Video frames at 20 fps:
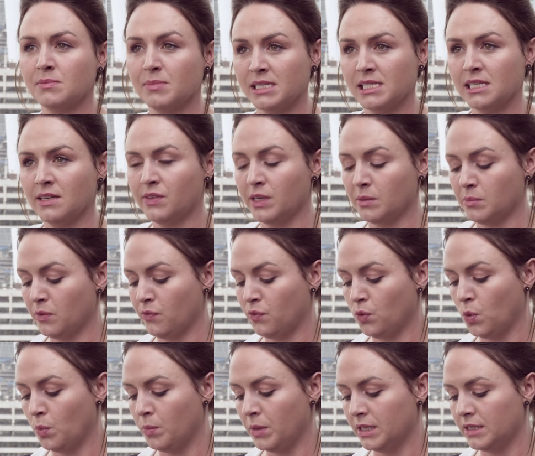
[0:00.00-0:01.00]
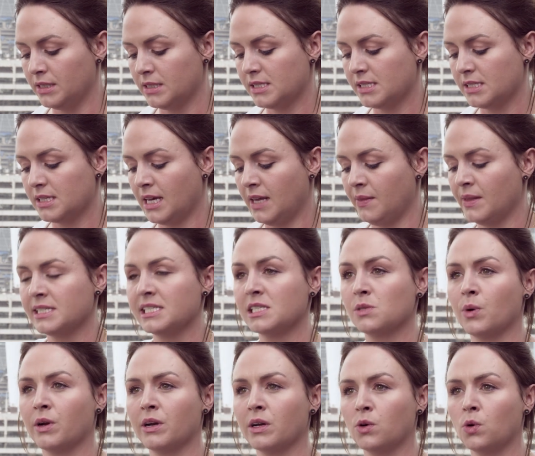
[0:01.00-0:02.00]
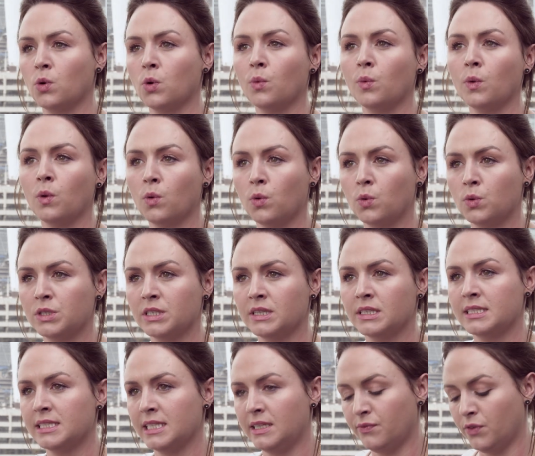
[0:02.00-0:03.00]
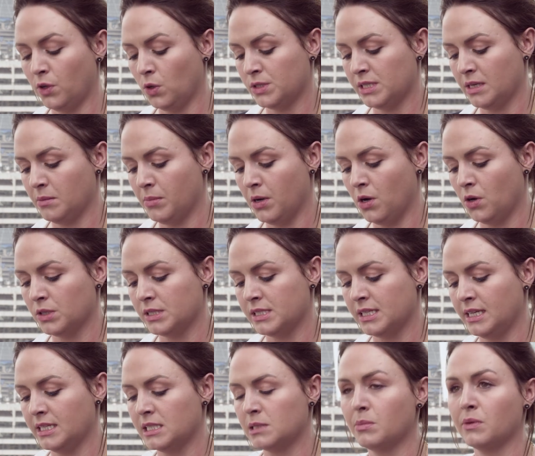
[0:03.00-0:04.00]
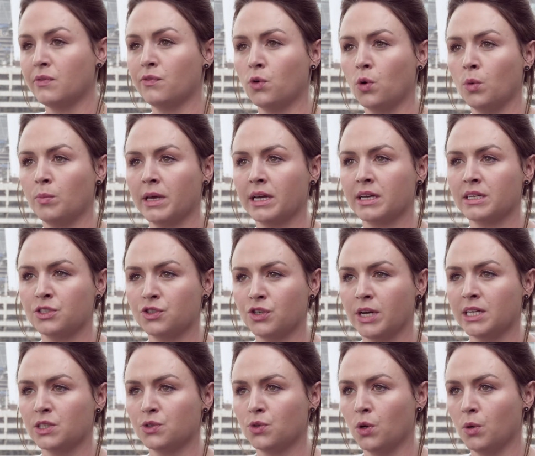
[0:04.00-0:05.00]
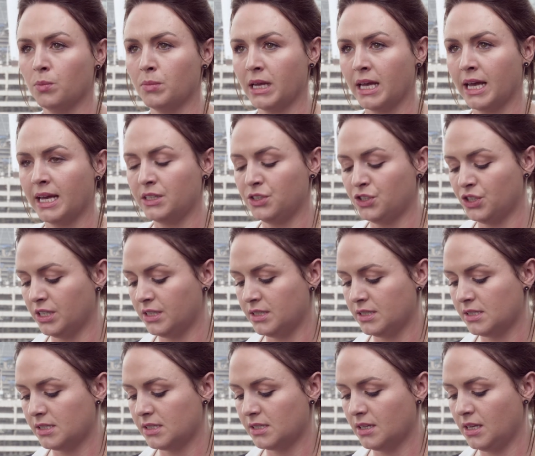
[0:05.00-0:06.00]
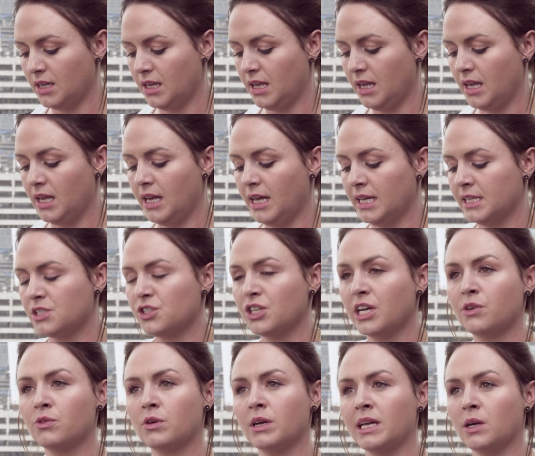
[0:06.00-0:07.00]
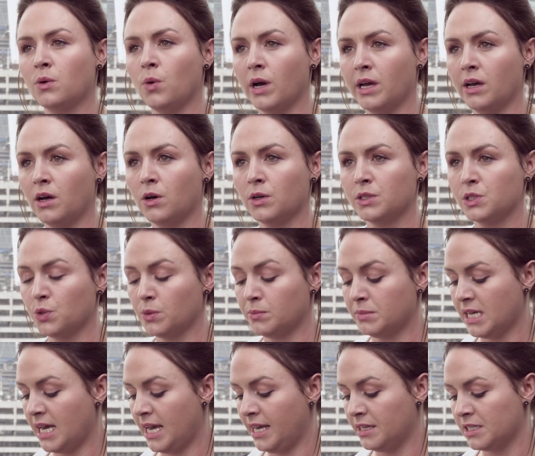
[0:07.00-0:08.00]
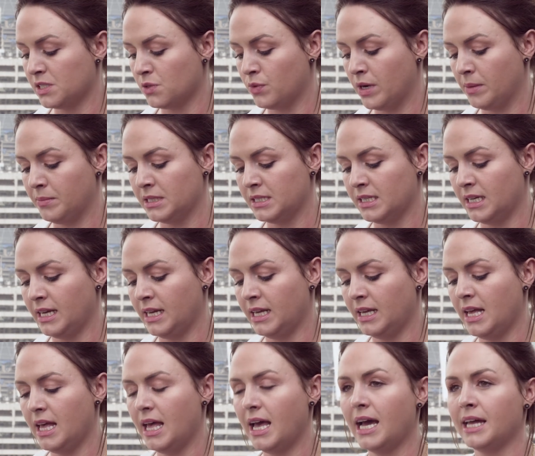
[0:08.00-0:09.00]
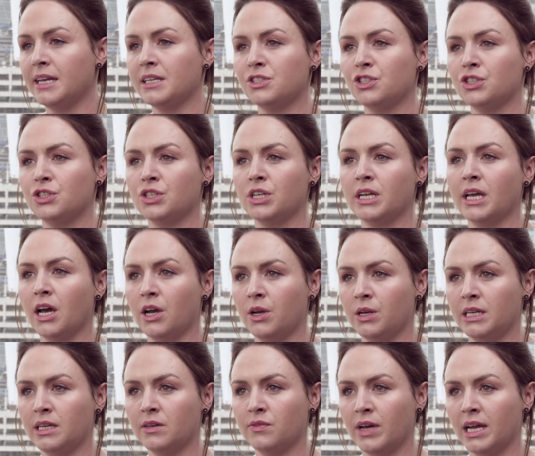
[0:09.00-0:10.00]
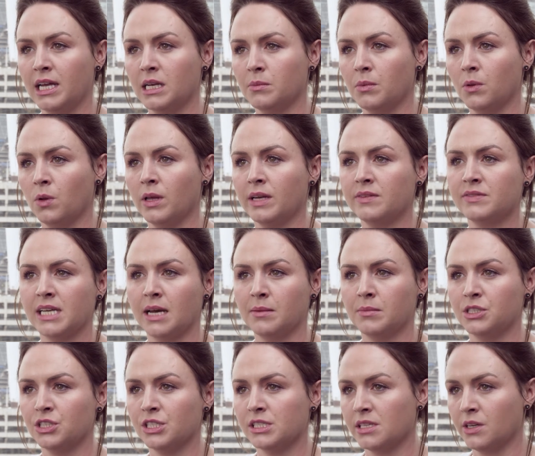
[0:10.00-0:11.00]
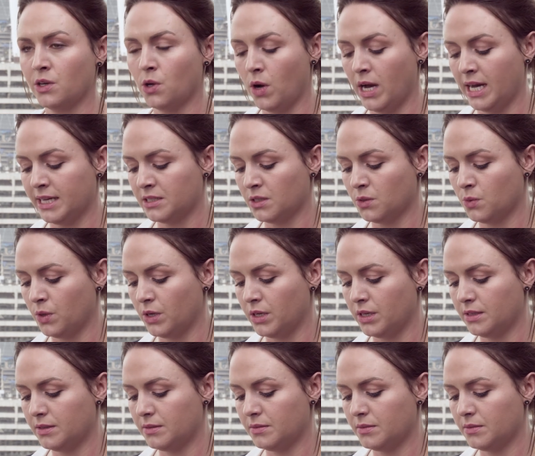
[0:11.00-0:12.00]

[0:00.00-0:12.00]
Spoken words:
specific performance, and this is where a court will order the defaulting party to perform their contractual obligations. It's generally quite hard to obtain as a remedy and is usually only available if damages are not adequate.